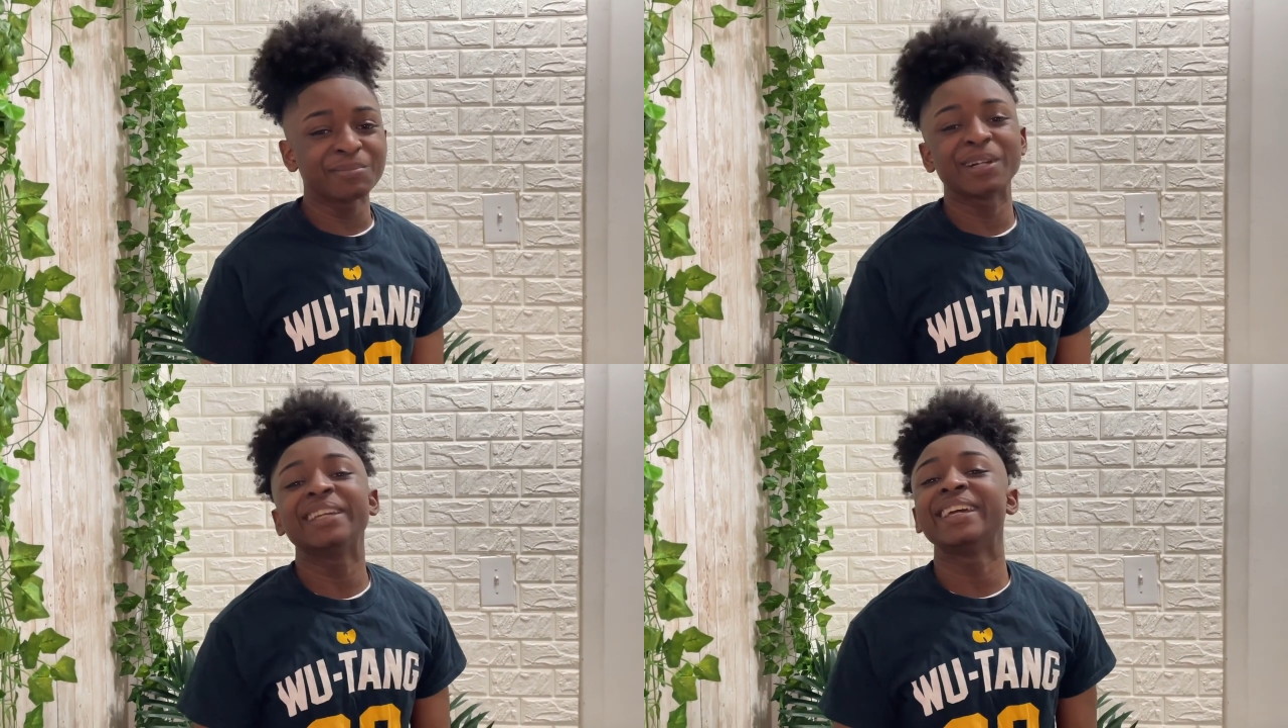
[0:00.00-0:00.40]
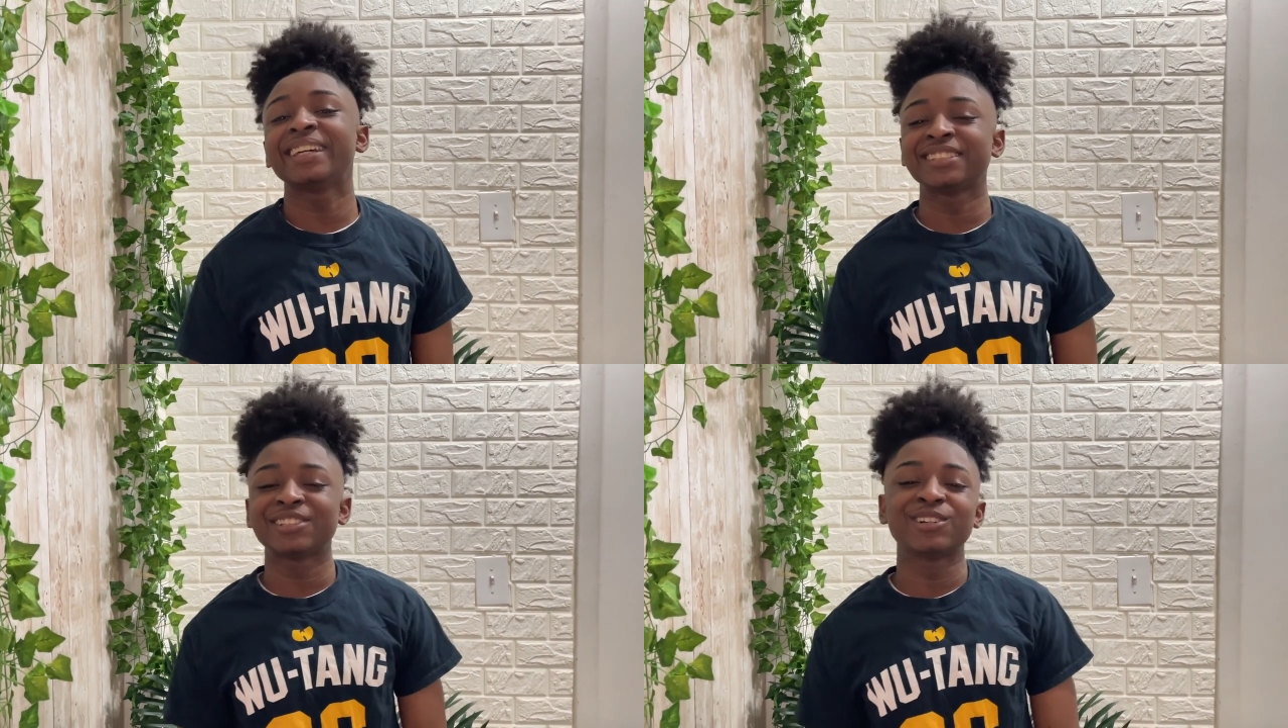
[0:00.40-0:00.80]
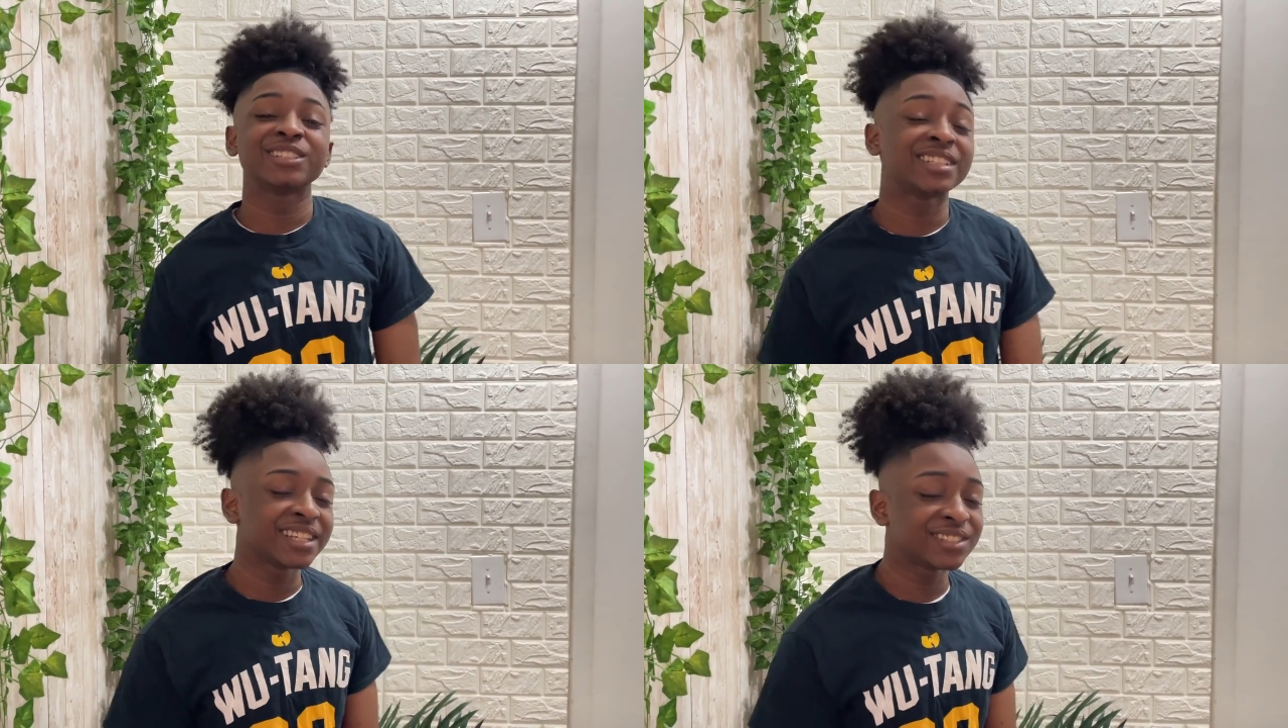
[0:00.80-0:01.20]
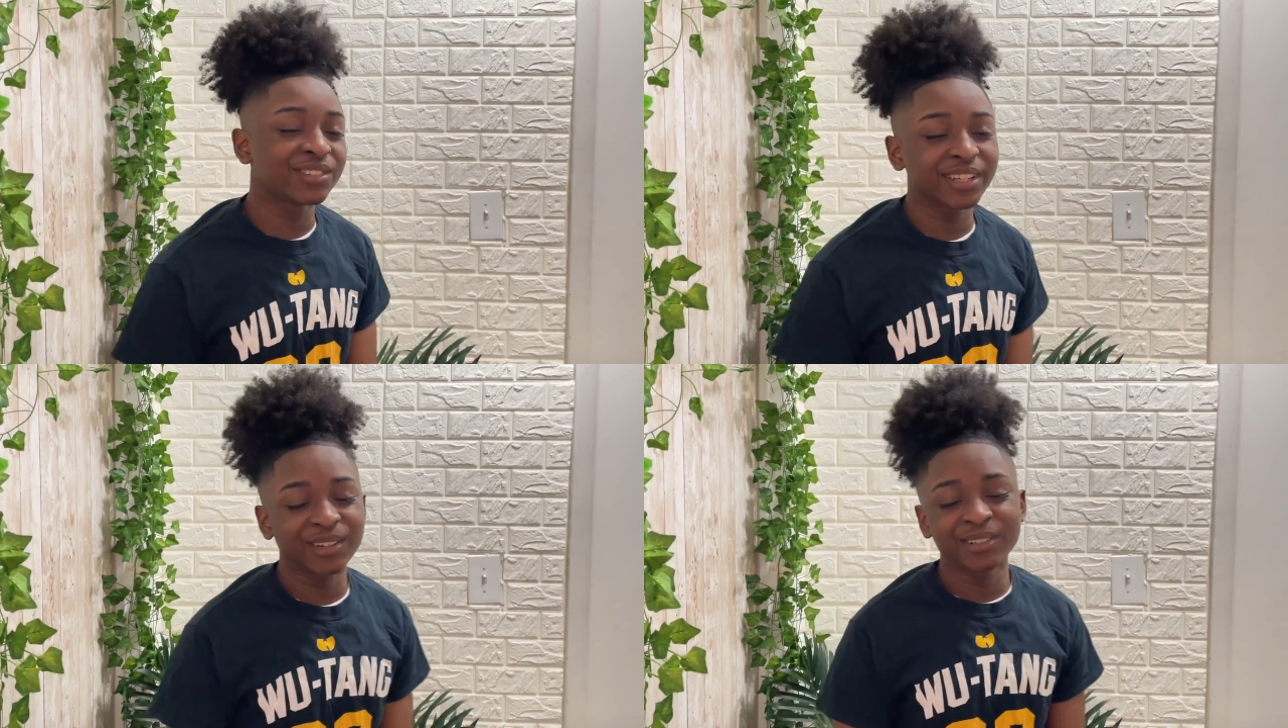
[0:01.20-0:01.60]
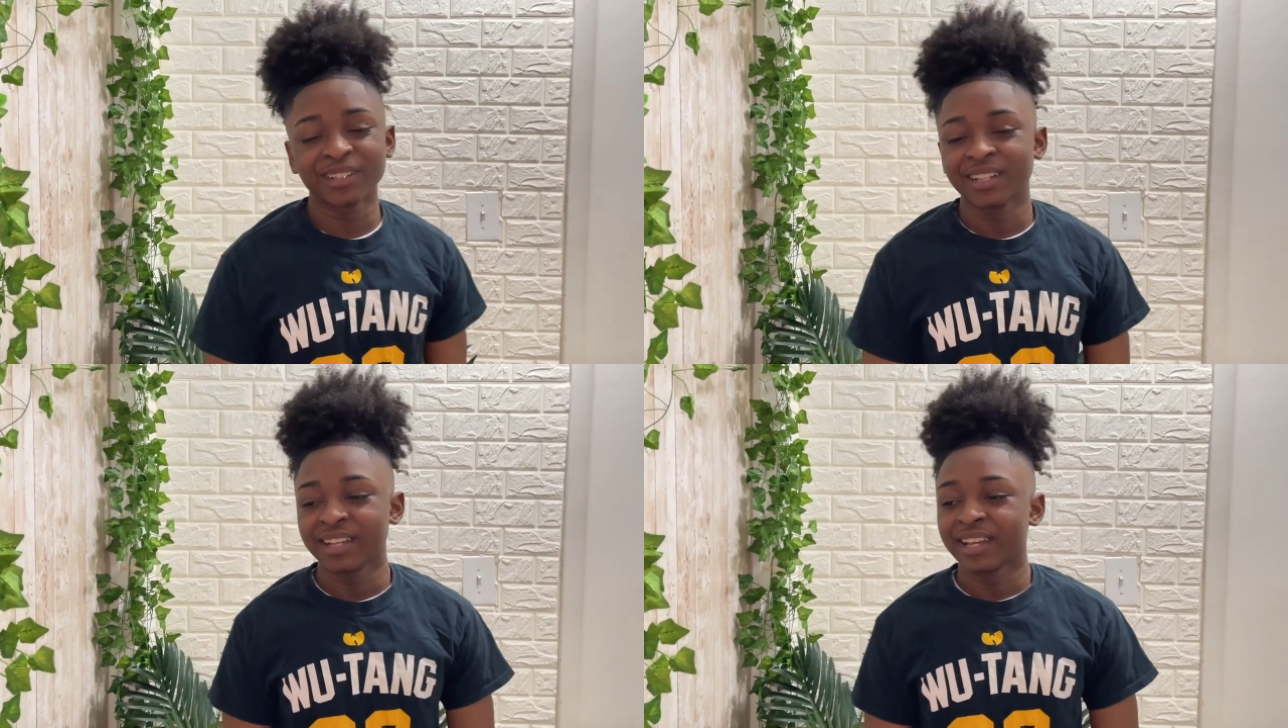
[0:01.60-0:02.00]
But yeah, so share this video.
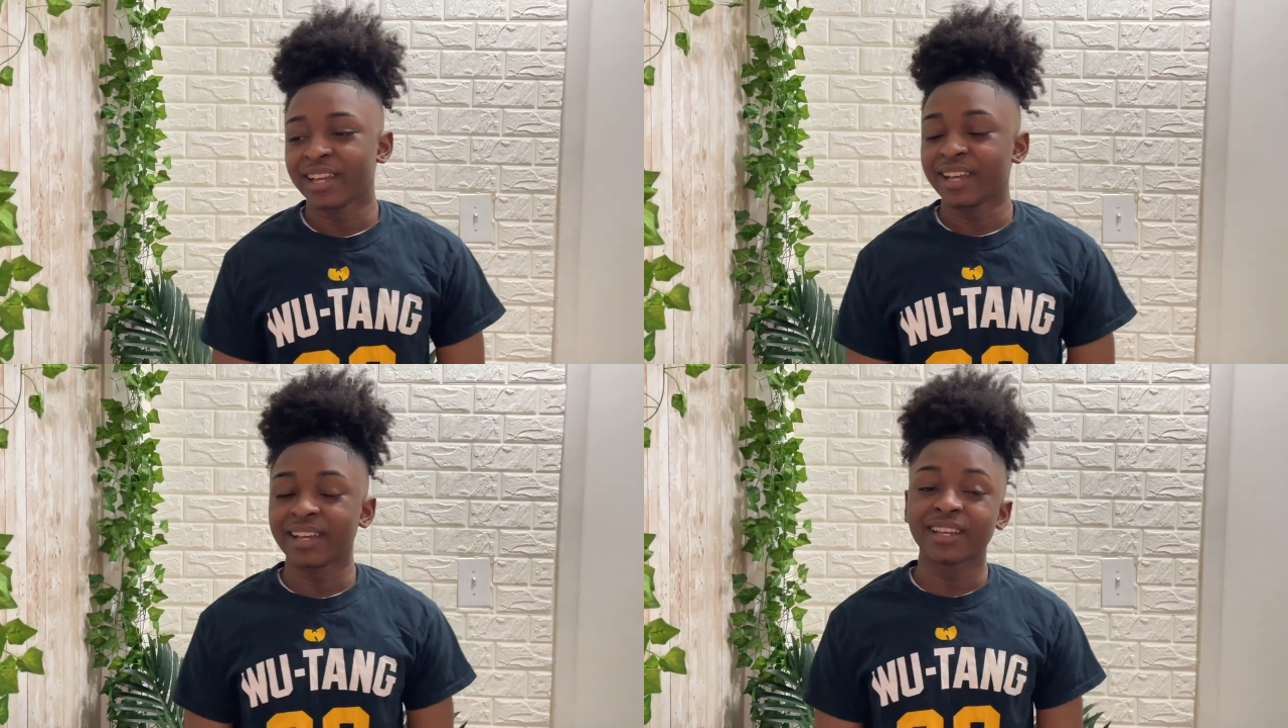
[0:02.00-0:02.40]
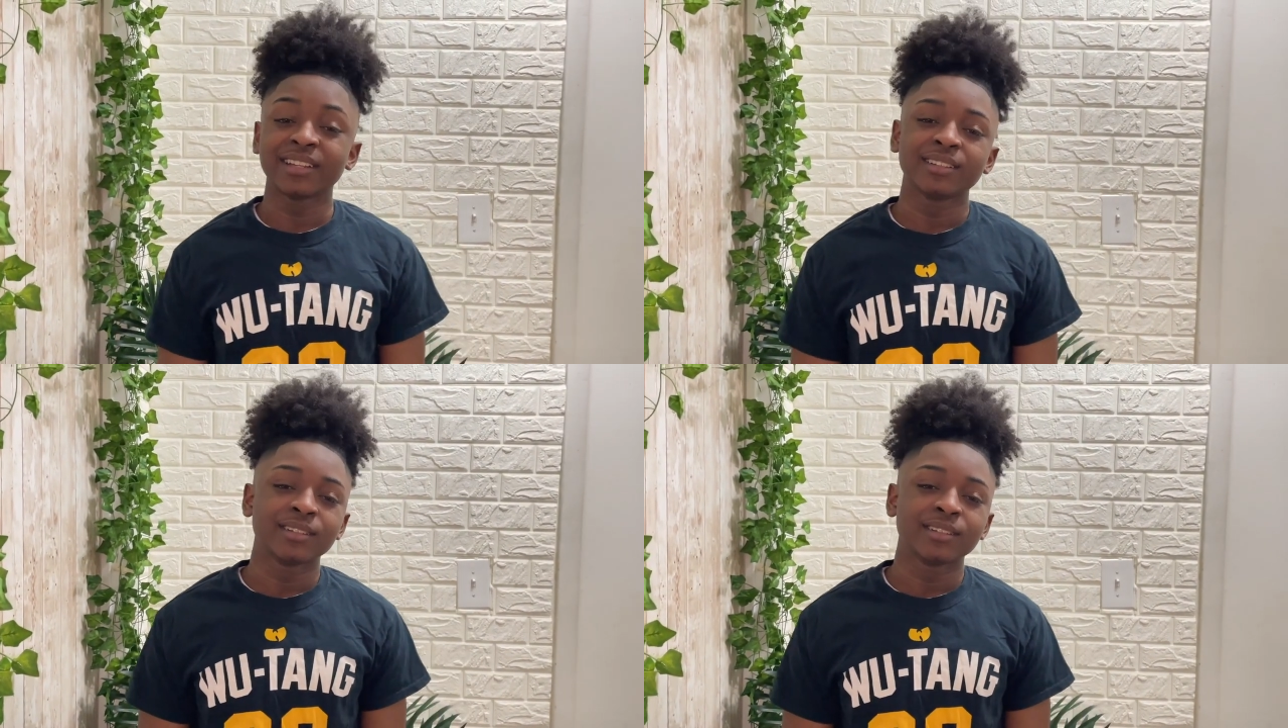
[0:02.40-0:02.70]
And